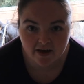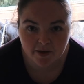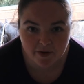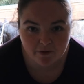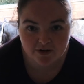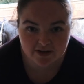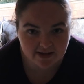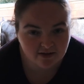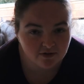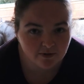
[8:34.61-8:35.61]
I would at
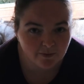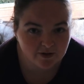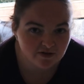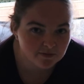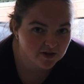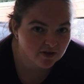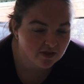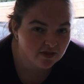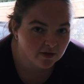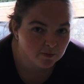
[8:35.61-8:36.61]
least do it once a month